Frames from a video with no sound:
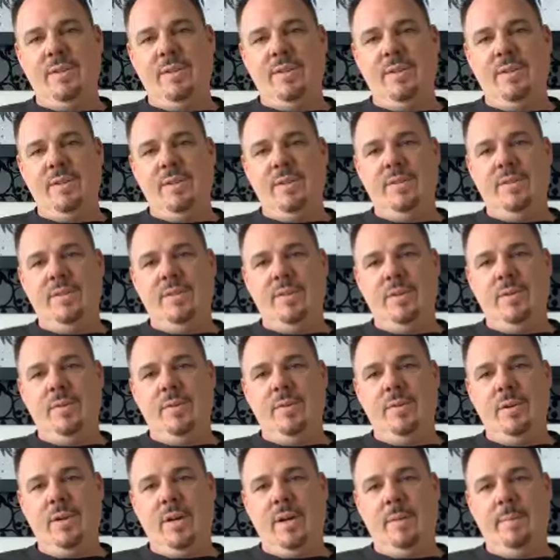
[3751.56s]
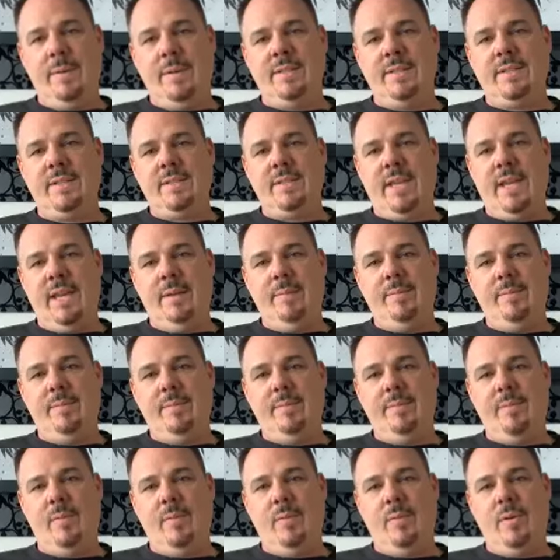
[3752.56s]
to, to do a business camp
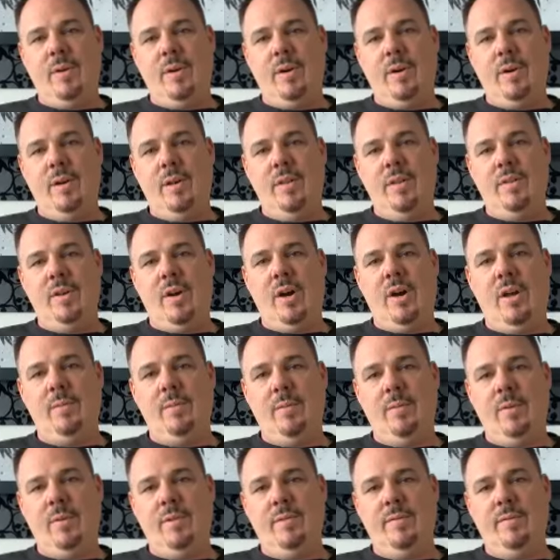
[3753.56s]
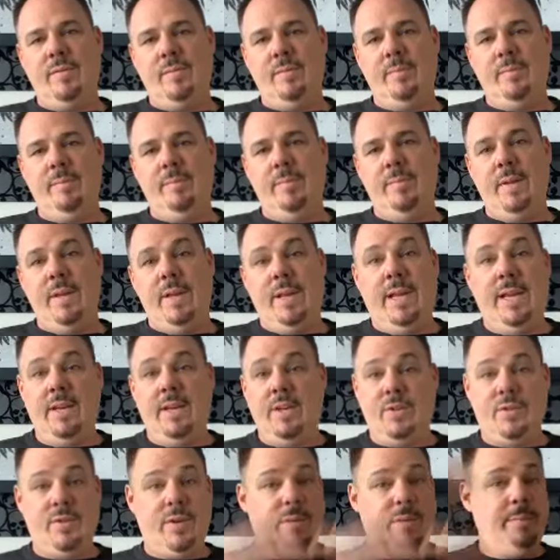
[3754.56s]
for the automotive
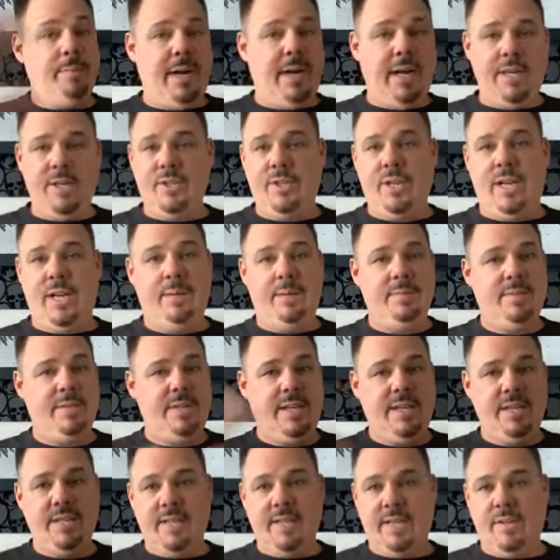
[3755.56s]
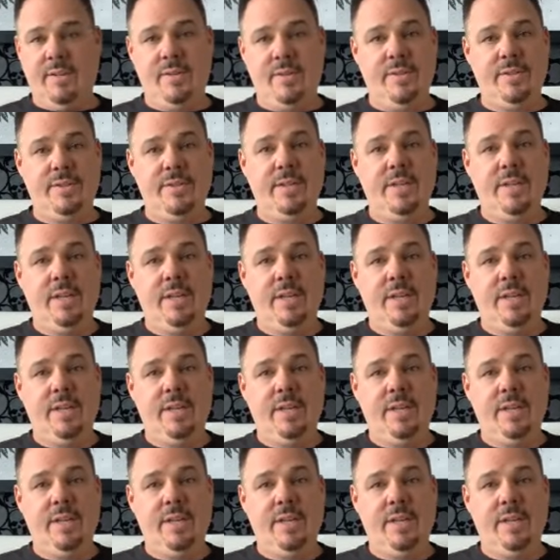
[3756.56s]
industry, body shops, detailers.